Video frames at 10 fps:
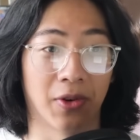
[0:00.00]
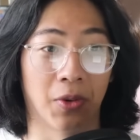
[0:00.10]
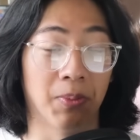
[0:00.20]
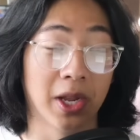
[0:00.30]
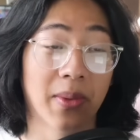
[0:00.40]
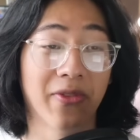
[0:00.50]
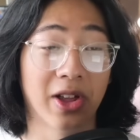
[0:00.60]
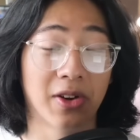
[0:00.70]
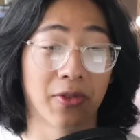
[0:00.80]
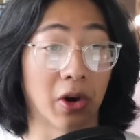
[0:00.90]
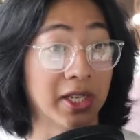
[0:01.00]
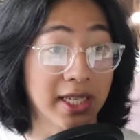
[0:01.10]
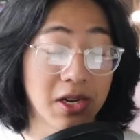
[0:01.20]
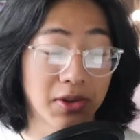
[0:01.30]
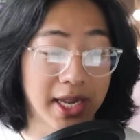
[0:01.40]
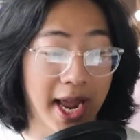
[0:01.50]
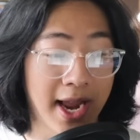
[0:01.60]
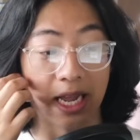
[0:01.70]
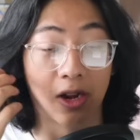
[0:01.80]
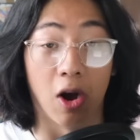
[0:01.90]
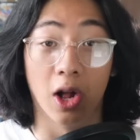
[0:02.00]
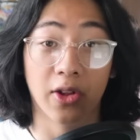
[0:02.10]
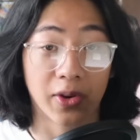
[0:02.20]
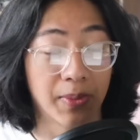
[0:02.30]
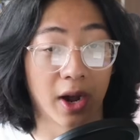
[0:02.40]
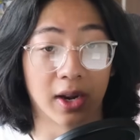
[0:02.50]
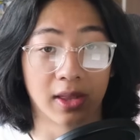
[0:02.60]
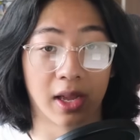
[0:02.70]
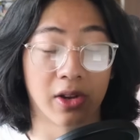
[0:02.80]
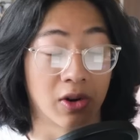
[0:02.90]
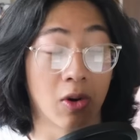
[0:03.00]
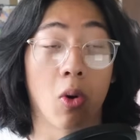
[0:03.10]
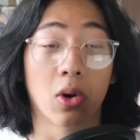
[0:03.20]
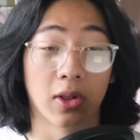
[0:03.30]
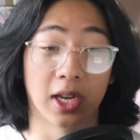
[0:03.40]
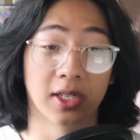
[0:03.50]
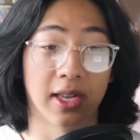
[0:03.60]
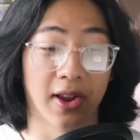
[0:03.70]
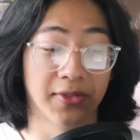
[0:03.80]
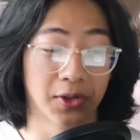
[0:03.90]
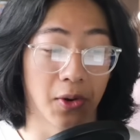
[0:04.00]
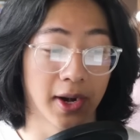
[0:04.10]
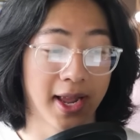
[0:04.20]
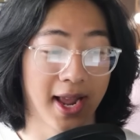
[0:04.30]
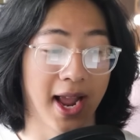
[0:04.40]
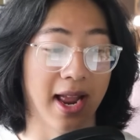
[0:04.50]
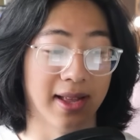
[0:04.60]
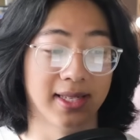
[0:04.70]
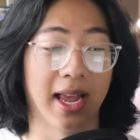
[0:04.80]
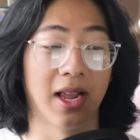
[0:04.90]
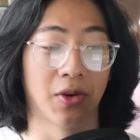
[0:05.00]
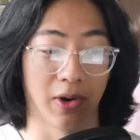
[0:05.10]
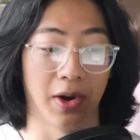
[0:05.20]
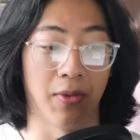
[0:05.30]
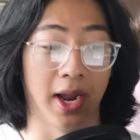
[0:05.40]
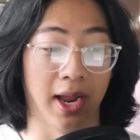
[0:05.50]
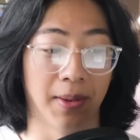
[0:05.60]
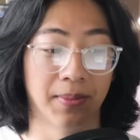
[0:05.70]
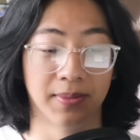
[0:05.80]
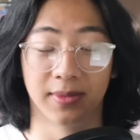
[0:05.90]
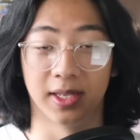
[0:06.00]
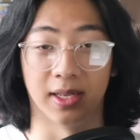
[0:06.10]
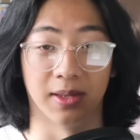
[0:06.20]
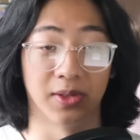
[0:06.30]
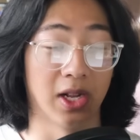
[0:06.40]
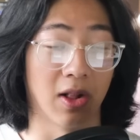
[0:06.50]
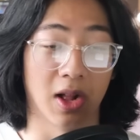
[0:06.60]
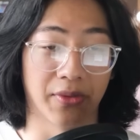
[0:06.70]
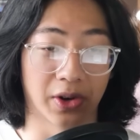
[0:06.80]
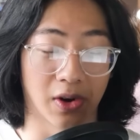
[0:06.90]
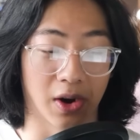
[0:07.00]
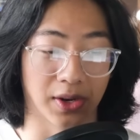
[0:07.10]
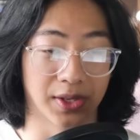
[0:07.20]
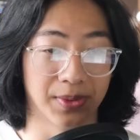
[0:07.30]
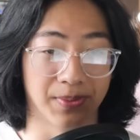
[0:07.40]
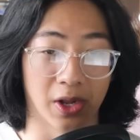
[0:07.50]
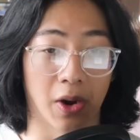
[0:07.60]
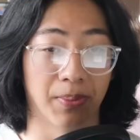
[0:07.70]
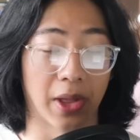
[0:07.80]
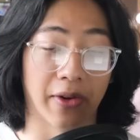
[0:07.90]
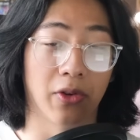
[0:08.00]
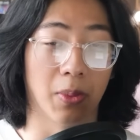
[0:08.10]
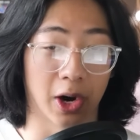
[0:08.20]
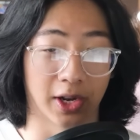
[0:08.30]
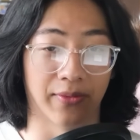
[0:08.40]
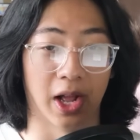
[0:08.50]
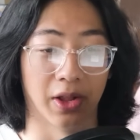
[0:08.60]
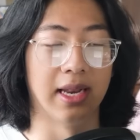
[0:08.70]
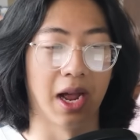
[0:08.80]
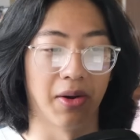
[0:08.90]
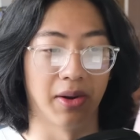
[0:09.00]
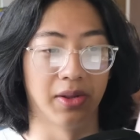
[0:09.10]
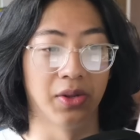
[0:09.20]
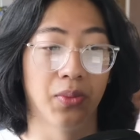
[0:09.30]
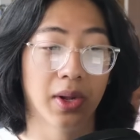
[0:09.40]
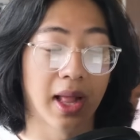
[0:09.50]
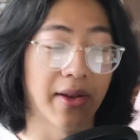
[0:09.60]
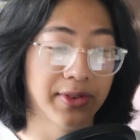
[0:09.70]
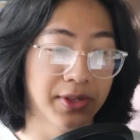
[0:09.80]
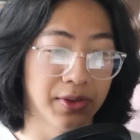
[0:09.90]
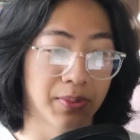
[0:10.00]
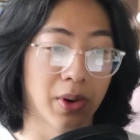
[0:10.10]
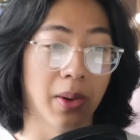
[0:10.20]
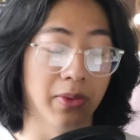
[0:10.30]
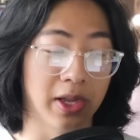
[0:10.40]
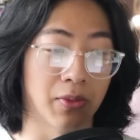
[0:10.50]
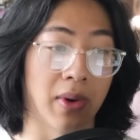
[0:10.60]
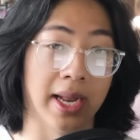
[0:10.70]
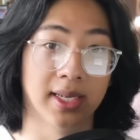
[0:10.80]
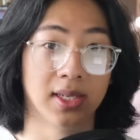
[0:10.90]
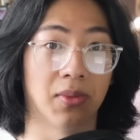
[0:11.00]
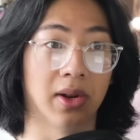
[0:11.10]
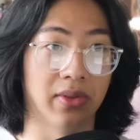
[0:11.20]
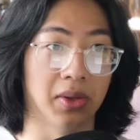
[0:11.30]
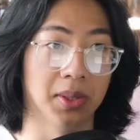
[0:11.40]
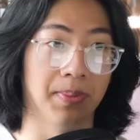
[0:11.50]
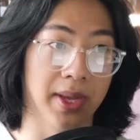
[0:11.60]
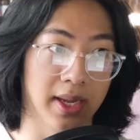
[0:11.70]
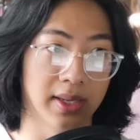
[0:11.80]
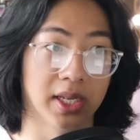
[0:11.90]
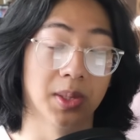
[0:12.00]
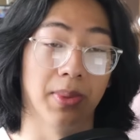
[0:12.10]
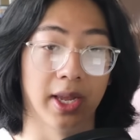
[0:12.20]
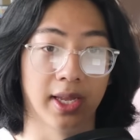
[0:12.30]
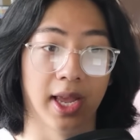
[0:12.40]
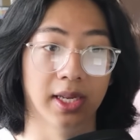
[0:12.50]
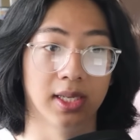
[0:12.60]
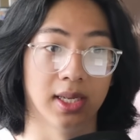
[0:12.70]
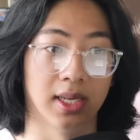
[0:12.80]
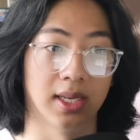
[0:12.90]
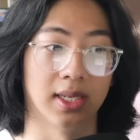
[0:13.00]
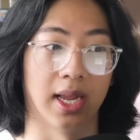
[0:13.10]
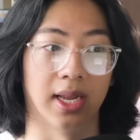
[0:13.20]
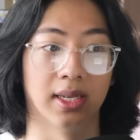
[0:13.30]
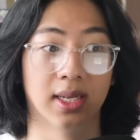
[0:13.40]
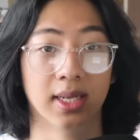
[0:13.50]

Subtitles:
become a vendor for a single day, take all of your product, your whole collection that you have stored, and it's a great way to sell all of your cards, you know, at full market value. Now, you will have to probably rent one of those big display cases and,